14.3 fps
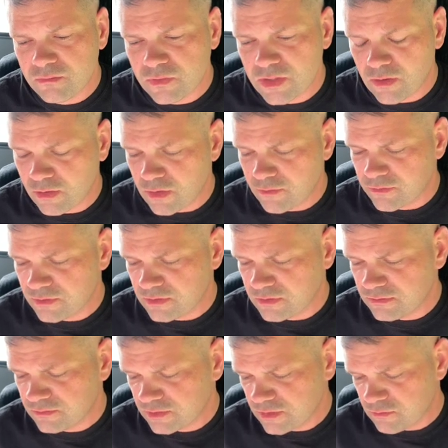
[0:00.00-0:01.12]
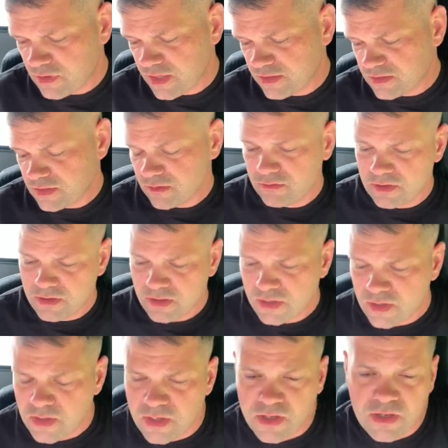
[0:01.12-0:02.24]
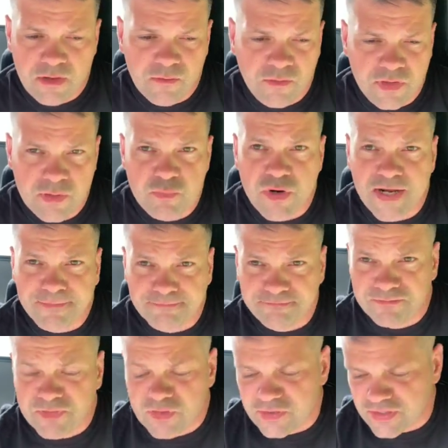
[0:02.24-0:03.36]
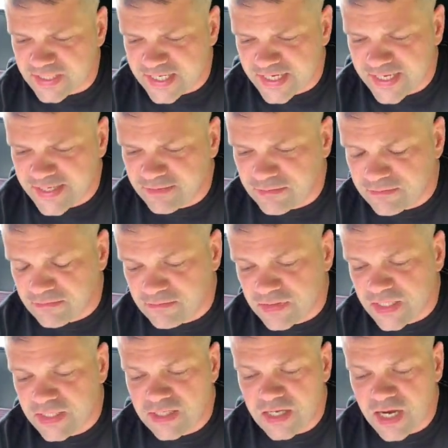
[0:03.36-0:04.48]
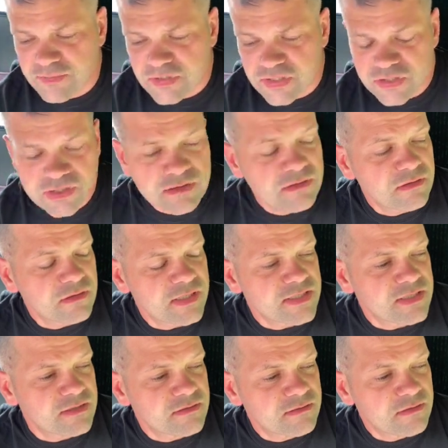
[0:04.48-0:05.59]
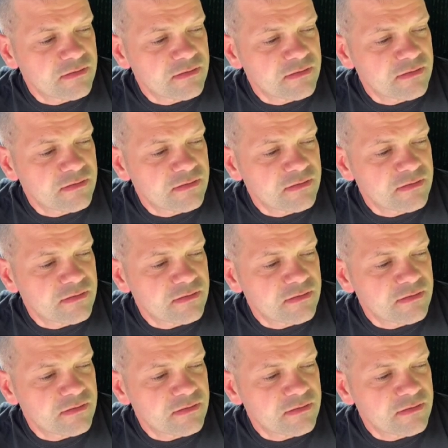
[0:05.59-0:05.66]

I'll go for a little ride. So foot on the brake, turn the key to the on position, listen.